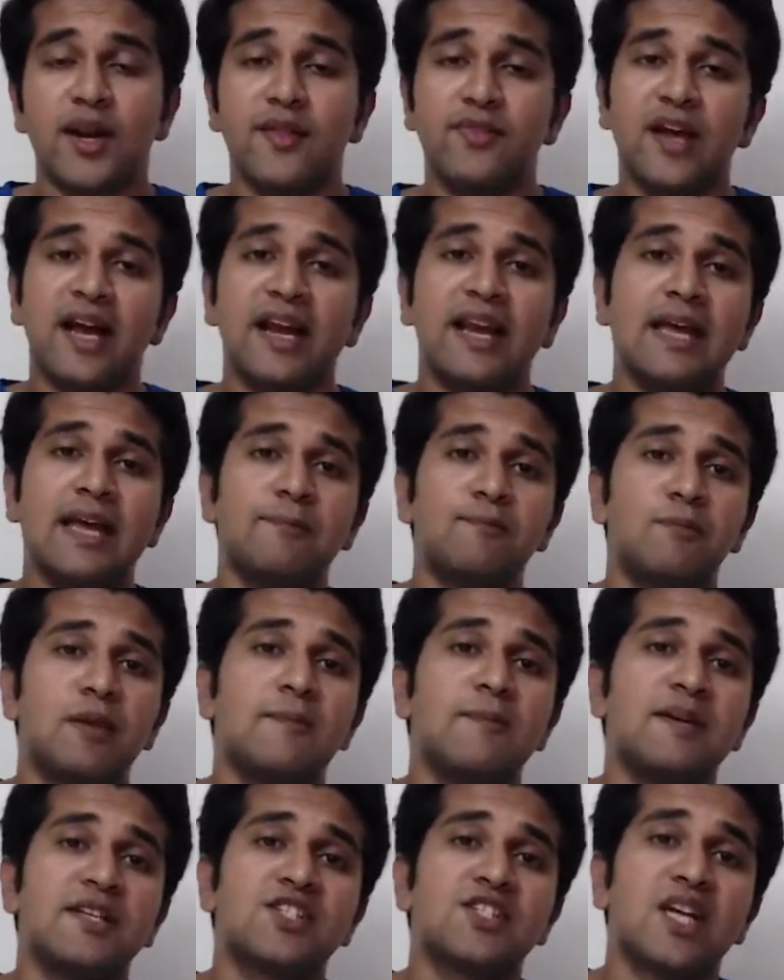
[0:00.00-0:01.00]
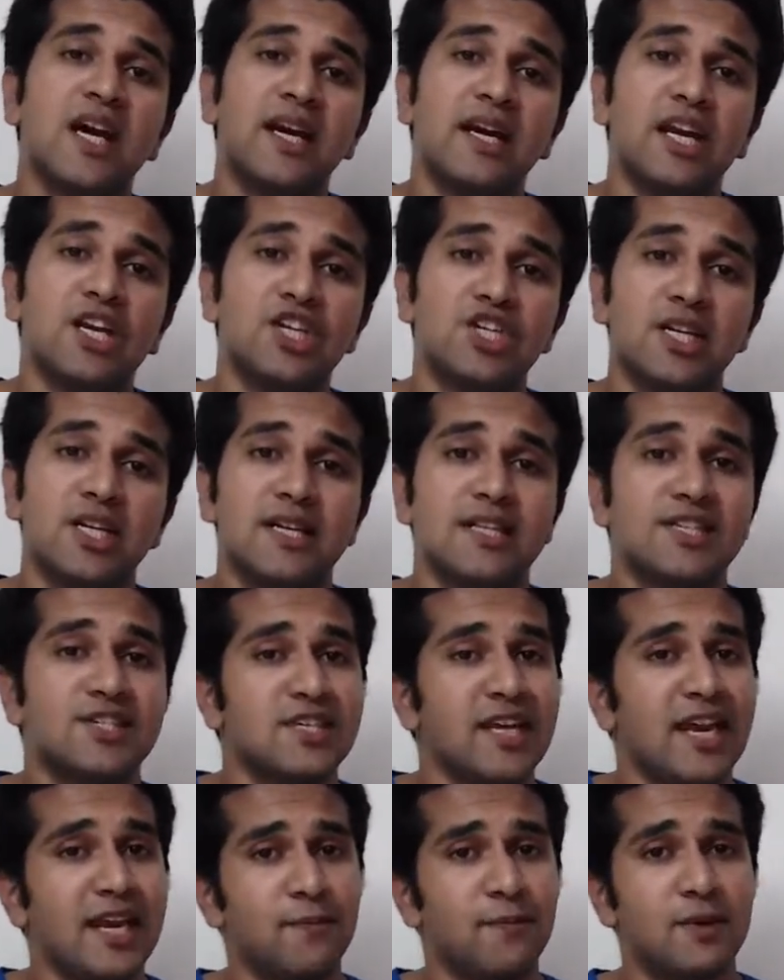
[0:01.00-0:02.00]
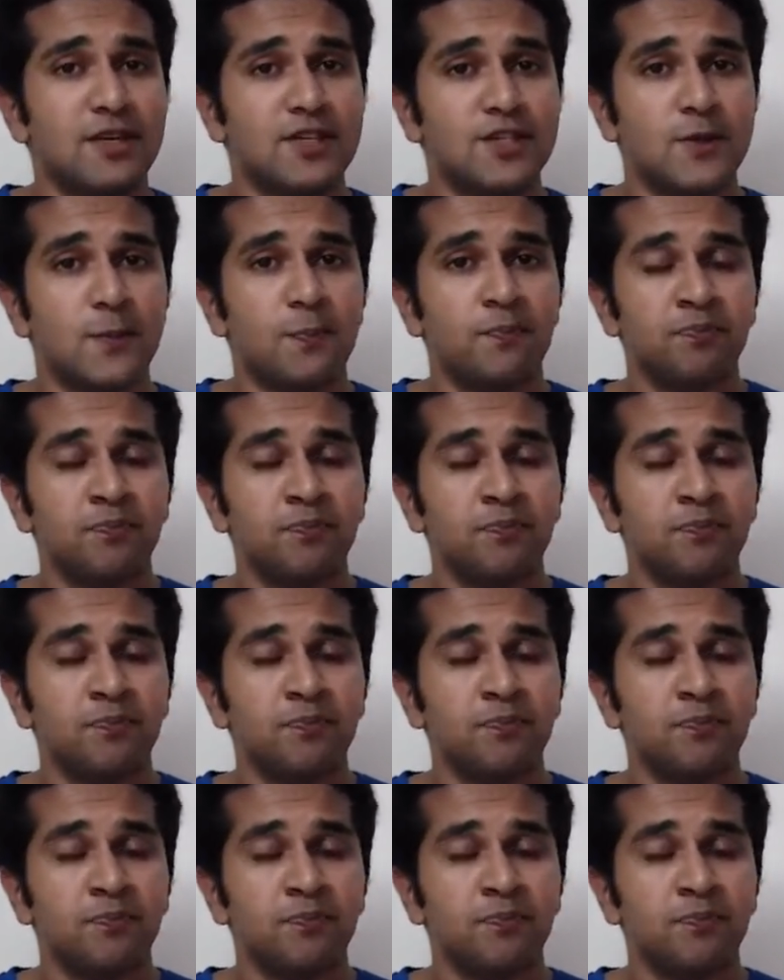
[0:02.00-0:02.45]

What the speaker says: that implements conditional statements.